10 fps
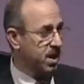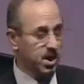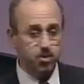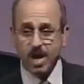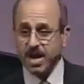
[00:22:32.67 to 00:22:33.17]

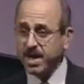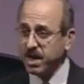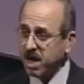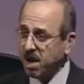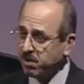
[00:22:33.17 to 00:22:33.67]
Iranian
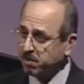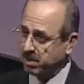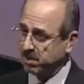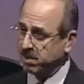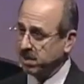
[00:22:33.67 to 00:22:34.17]

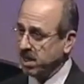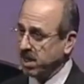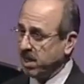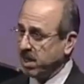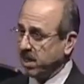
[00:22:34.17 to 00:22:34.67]
government,
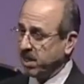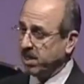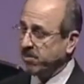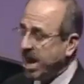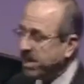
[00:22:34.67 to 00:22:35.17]

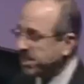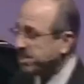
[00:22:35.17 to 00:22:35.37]
Iranian